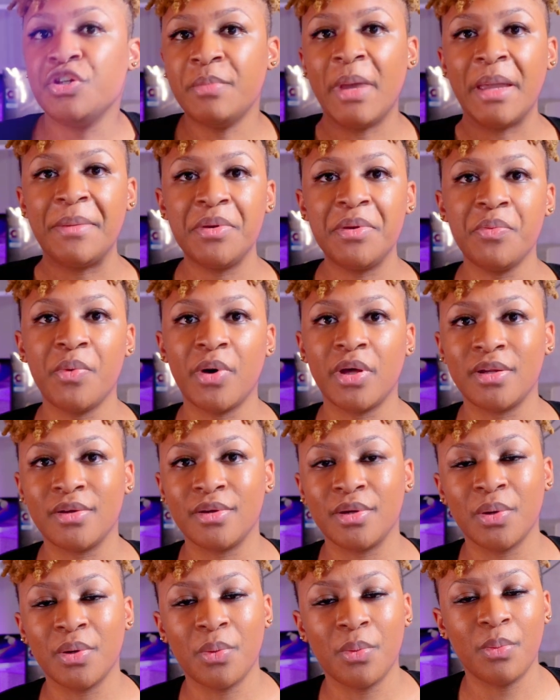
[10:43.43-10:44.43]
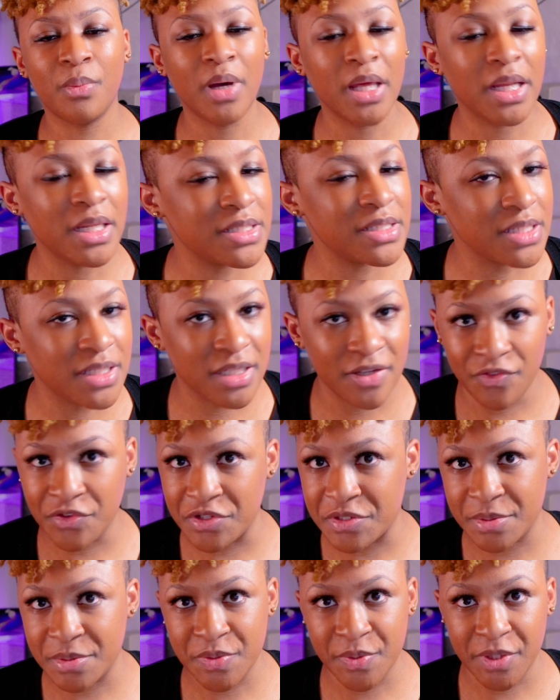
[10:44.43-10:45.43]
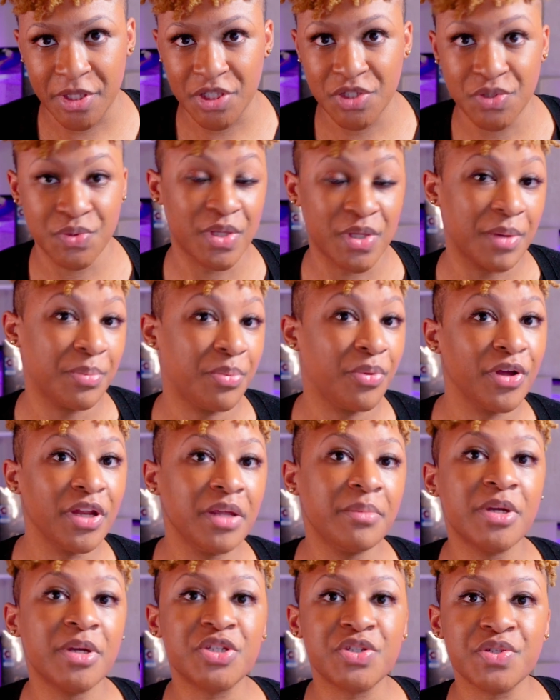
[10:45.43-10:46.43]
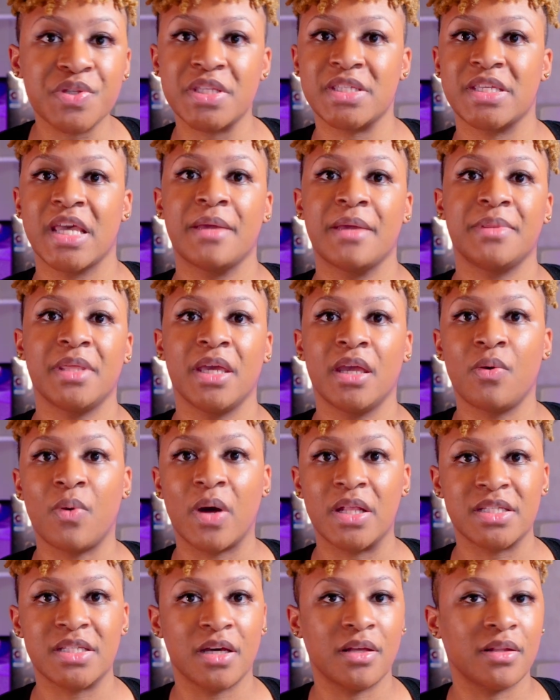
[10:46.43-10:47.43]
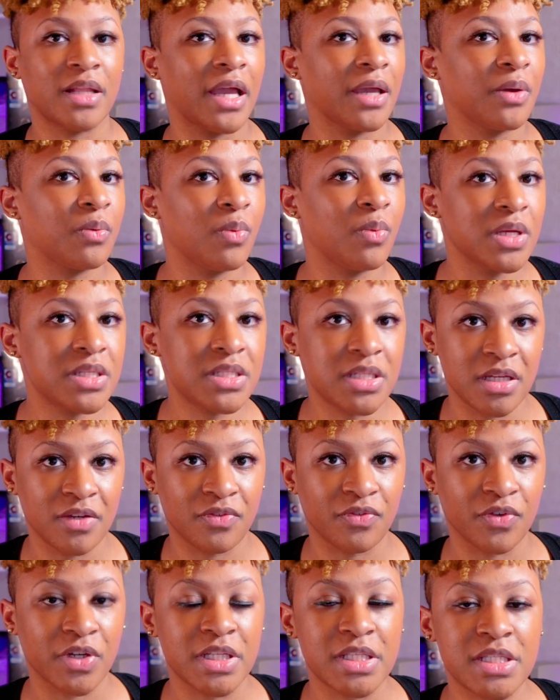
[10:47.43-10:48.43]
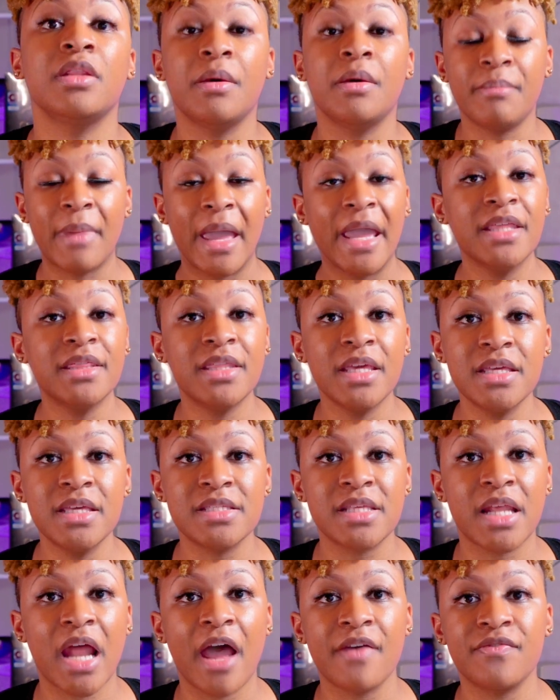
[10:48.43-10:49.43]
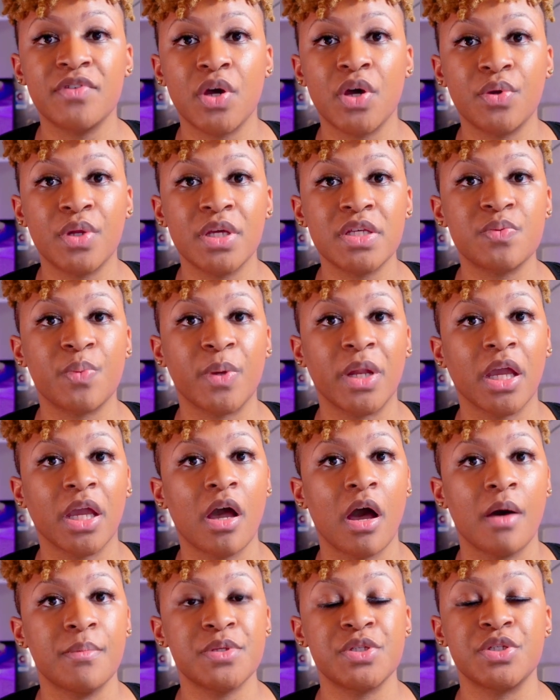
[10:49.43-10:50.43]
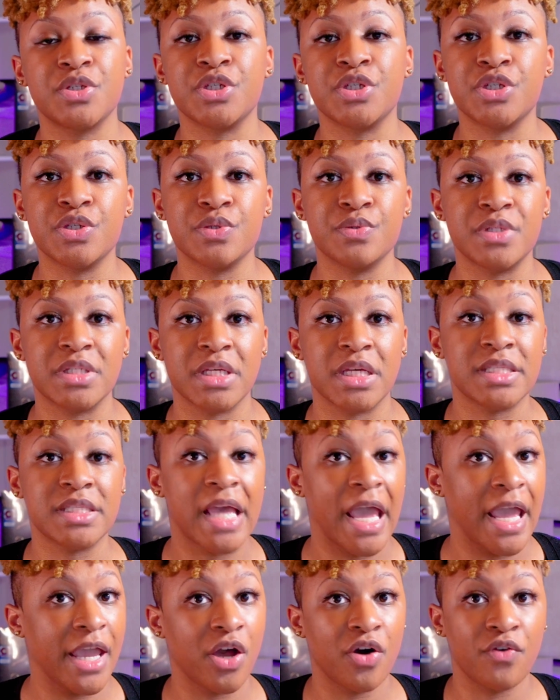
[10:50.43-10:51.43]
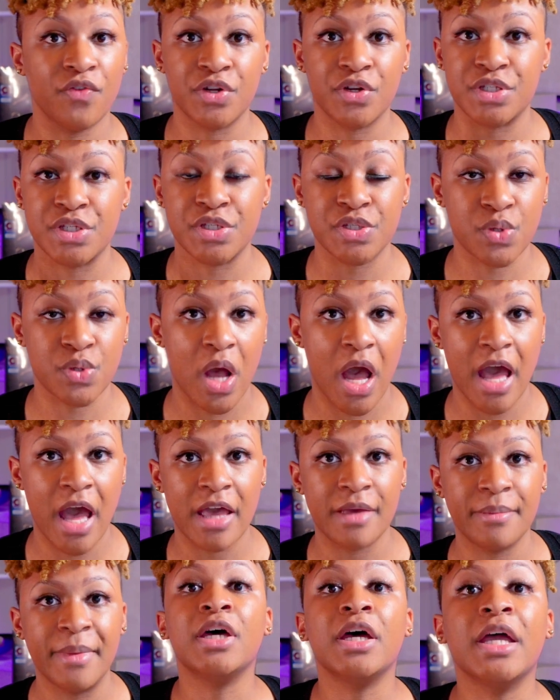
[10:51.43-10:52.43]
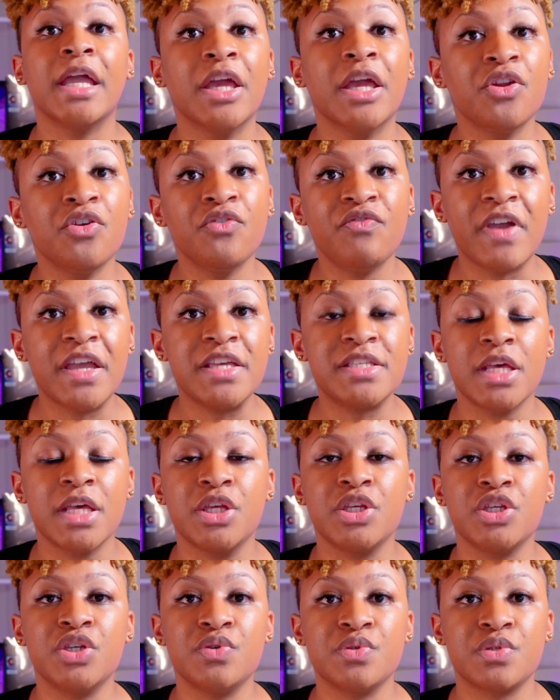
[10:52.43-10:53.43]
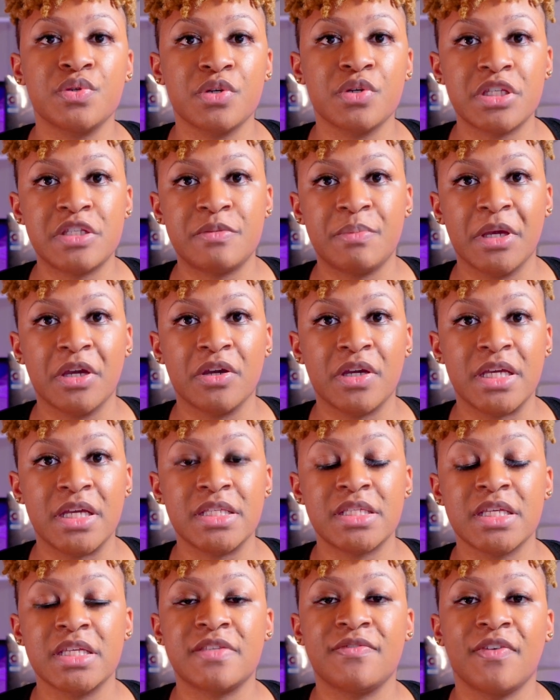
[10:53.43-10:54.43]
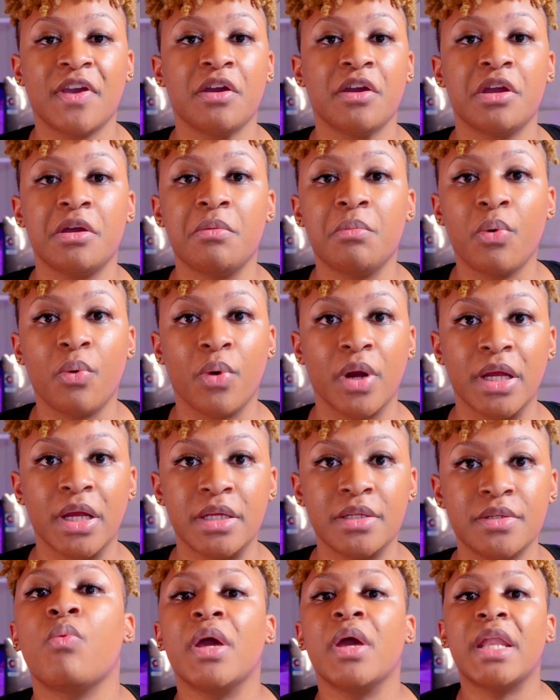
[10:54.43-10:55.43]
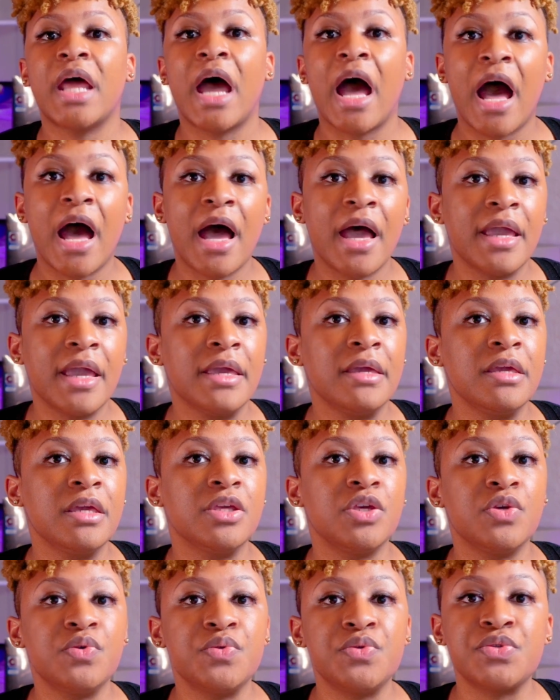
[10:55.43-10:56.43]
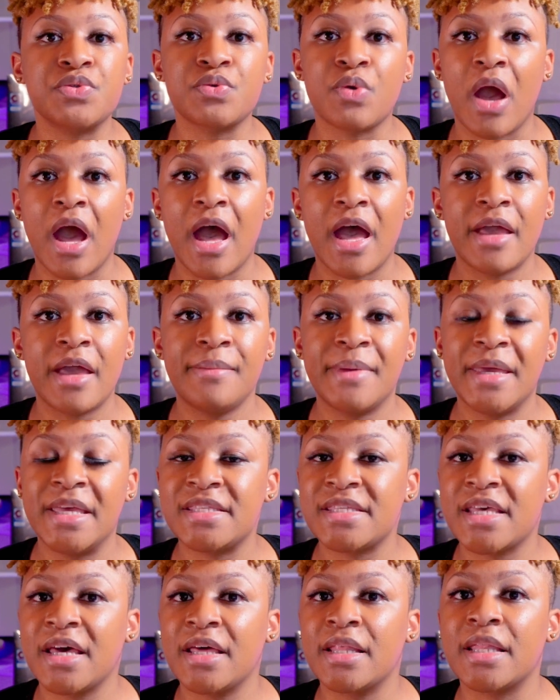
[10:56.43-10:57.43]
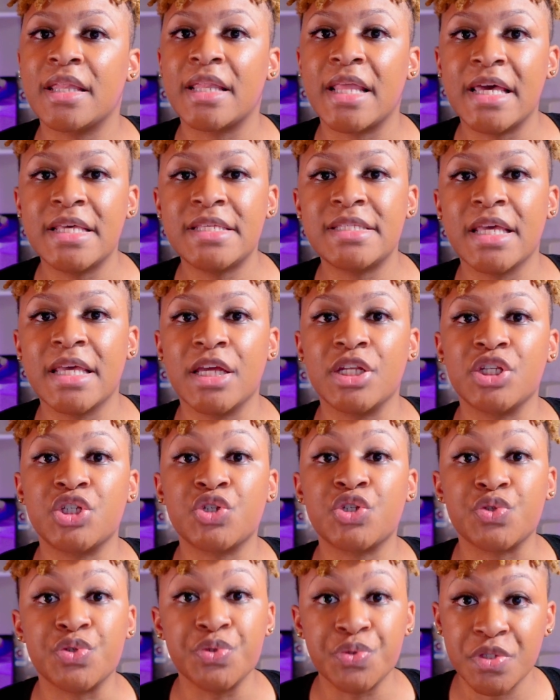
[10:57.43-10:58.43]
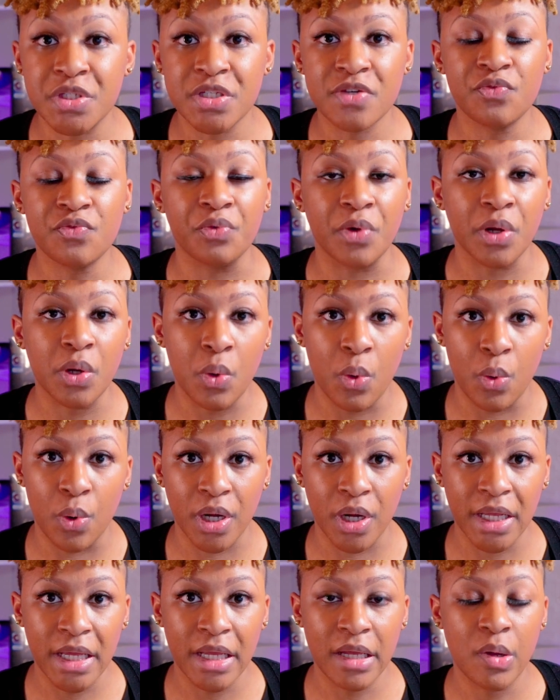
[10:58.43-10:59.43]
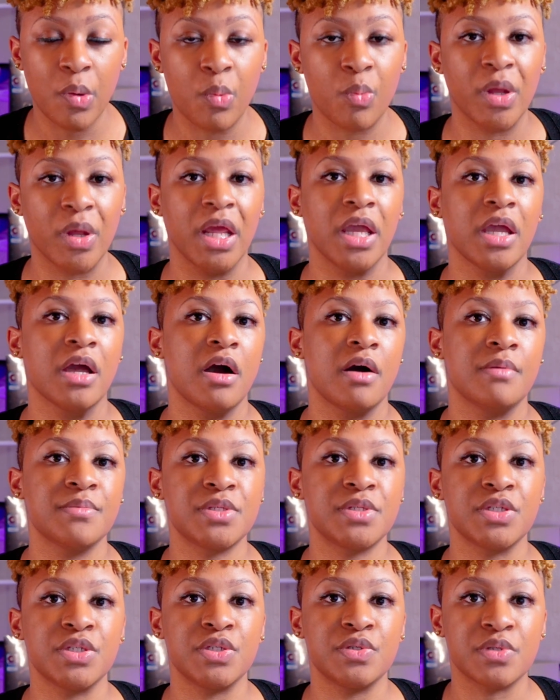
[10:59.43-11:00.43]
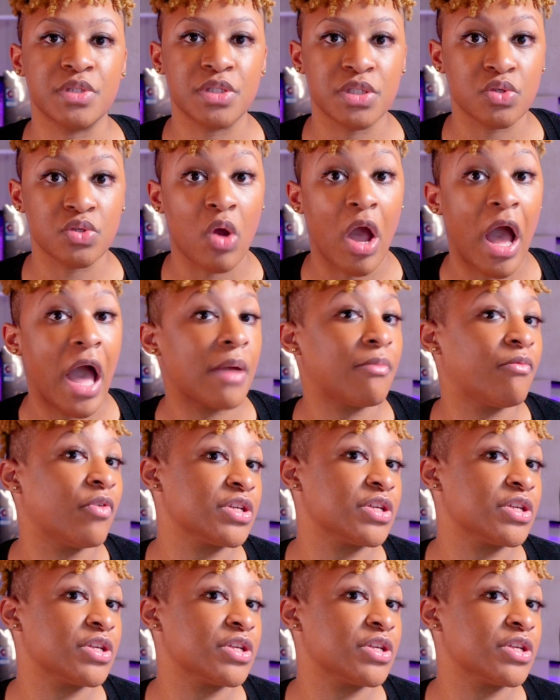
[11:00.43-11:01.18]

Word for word: you may be wondering, what is the difference between the two? They pretty much do the same thing, Quantel. Like, what's the difference? The main things that I've noticed when it comes to using Tango versus Scribe, the interface and user experience is very important. When I use Scribe, it's a less intrusive recording when it comes to using Scribe